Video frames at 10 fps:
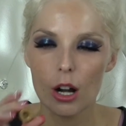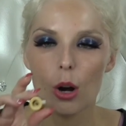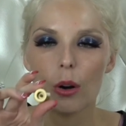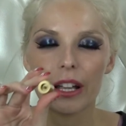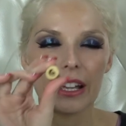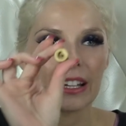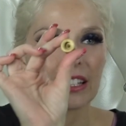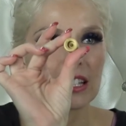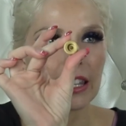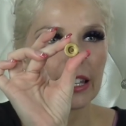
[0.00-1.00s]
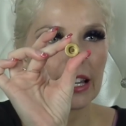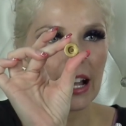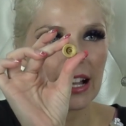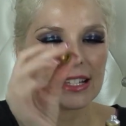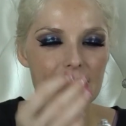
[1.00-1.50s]
Okay, and the lid
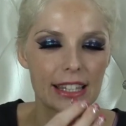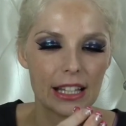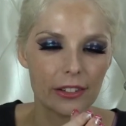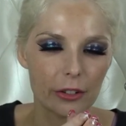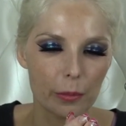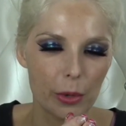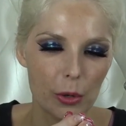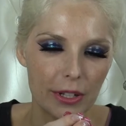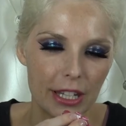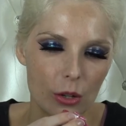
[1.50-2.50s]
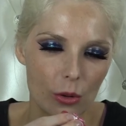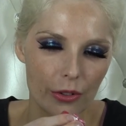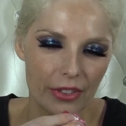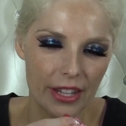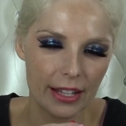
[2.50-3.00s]
has like that little pokey
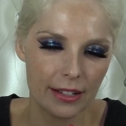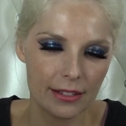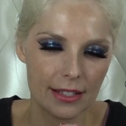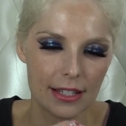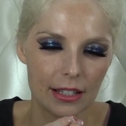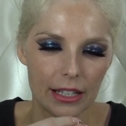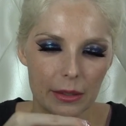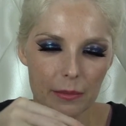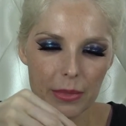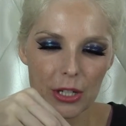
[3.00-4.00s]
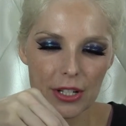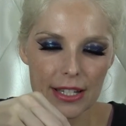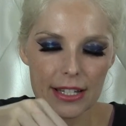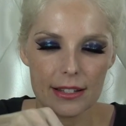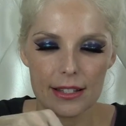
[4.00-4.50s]
hole thing to like
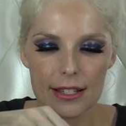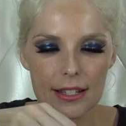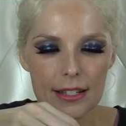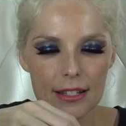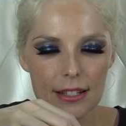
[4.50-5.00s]
pierce it.